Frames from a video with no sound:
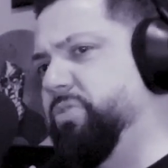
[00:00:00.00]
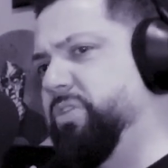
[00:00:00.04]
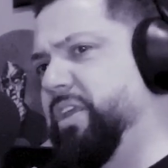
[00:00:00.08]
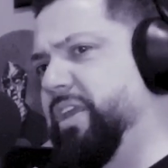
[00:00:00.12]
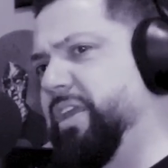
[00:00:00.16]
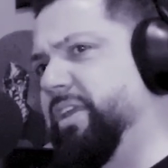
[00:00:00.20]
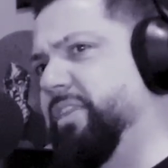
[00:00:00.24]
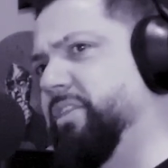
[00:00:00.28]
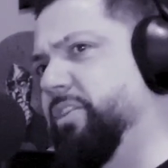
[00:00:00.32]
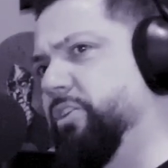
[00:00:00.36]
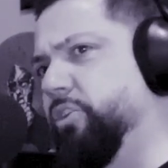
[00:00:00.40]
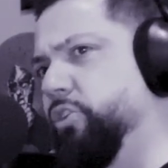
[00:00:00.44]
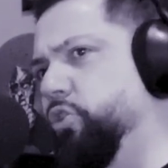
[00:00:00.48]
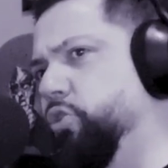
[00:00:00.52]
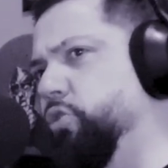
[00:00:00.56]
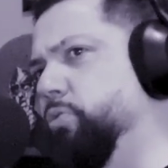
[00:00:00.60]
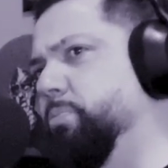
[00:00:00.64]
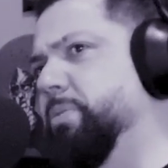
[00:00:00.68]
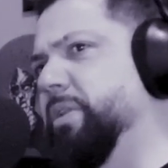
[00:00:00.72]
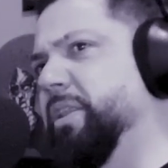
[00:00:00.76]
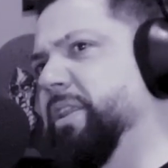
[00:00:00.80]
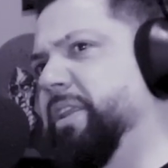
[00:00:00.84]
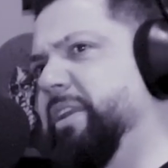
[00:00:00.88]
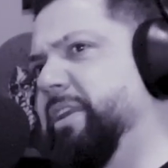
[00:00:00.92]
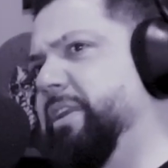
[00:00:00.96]
think the new
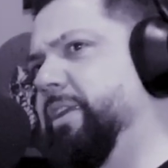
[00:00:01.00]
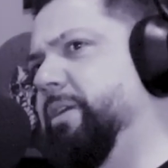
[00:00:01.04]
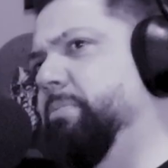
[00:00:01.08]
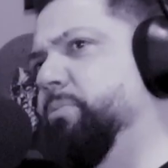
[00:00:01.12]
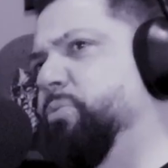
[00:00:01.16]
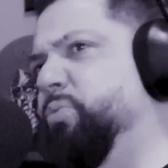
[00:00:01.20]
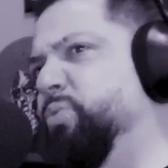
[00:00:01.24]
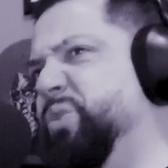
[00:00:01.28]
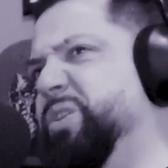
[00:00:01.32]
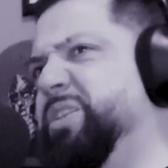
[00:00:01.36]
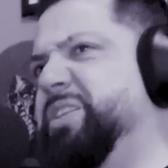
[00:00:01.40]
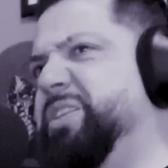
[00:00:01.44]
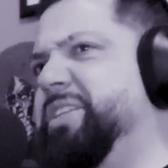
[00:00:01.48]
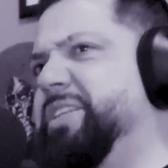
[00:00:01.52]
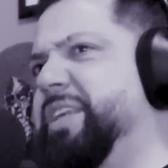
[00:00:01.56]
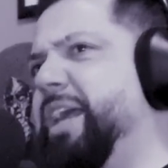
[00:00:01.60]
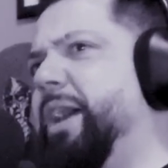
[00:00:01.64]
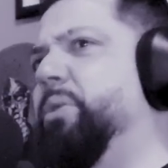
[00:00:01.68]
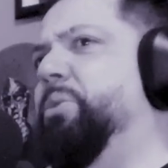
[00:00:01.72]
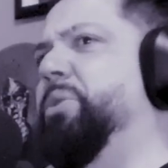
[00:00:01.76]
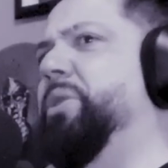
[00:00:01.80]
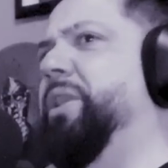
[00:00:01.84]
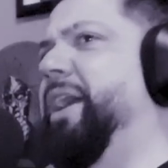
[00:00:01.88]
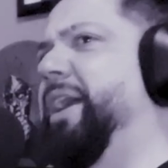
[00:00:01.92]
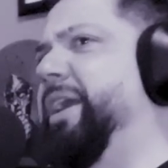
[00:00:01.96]
millennium would
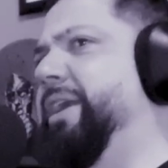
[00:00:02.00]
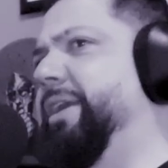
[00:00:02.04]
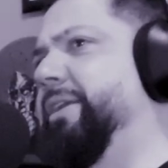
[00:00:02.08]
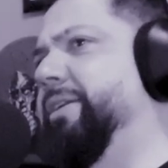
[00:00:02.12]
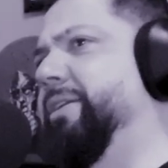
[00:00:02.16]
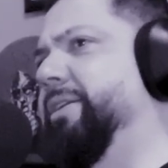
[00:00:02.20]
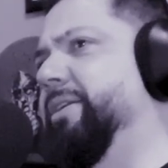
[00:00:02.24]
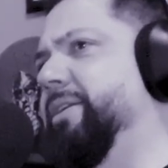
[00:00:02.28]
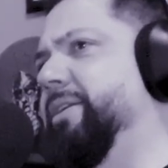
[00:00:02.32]
sound like.